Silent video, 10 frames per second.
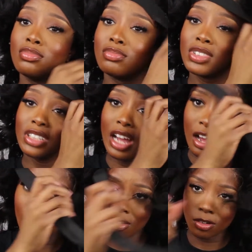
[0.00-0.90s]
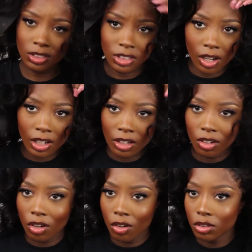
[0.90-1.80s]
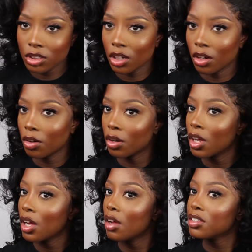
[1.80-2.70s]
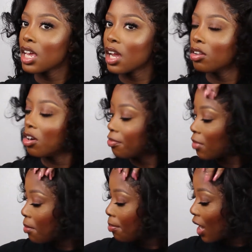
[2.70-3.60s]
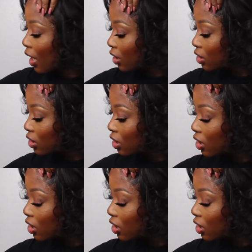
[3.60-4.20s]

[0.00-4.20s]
style, something, I don't know. So taking off my band,